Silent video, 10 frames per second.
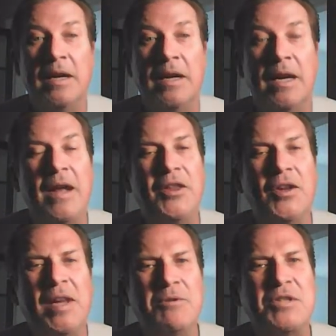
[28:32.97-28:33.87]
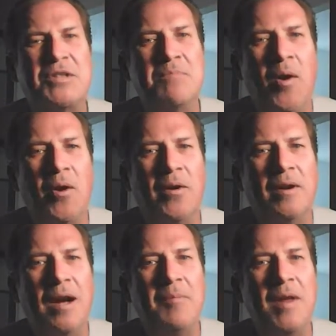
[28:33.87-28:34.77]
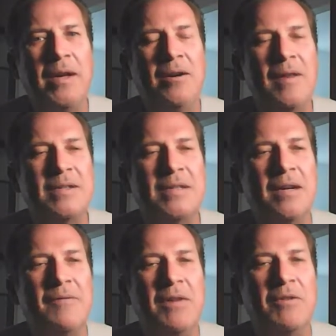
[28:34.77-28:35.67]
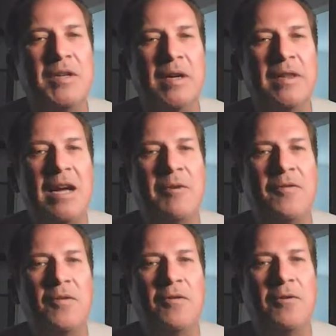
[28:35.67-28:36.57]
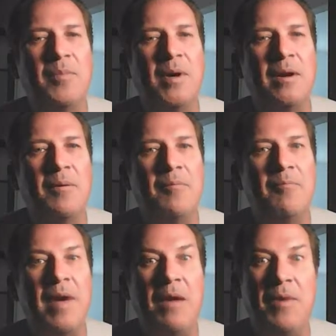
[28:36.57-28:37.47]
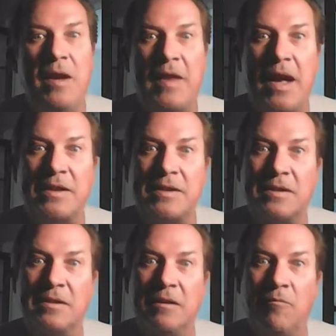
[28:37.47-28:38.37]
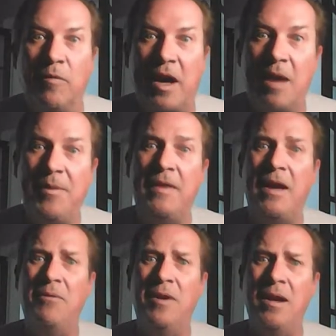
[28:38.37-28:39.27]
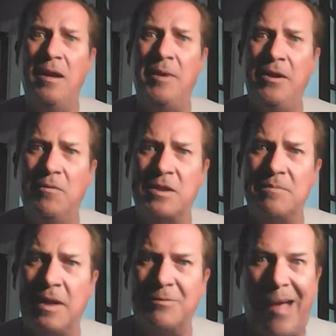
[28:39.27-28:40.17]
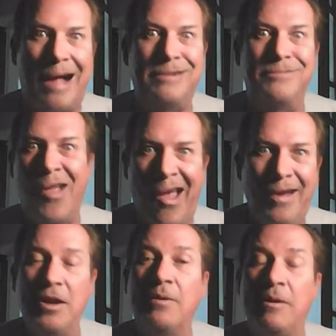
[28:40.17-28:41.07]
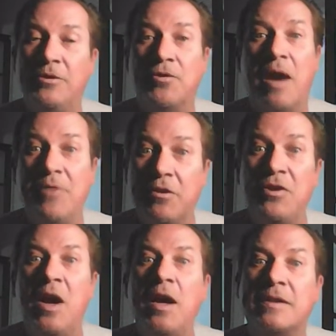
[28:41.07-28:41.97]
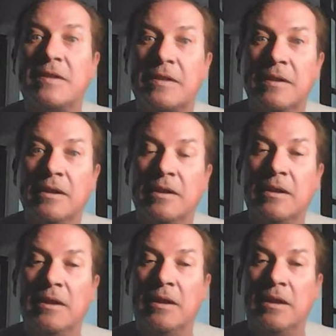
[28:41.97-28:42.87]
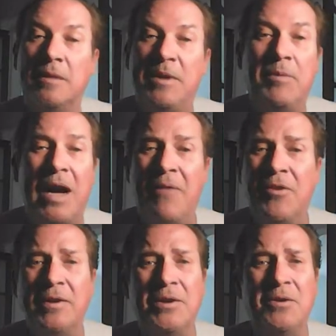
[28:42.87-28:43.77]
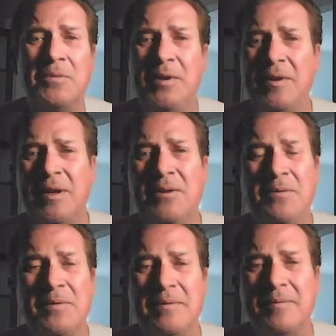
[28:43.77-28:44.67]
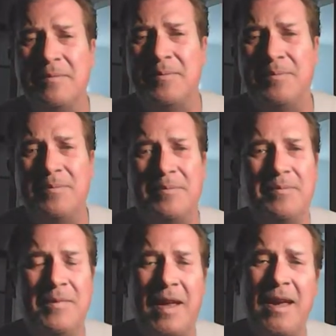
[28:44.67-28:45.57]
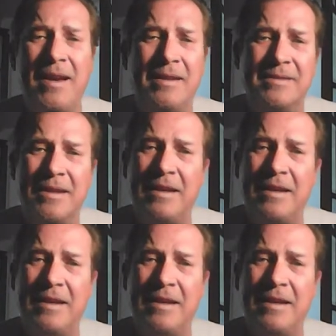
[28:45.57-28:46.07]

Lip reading: And I thought that was smart. I'm like, that's I've never done that before, but maybe would I be that way? I mean, you don't want somebody, to drive you nuts. People have their little, things.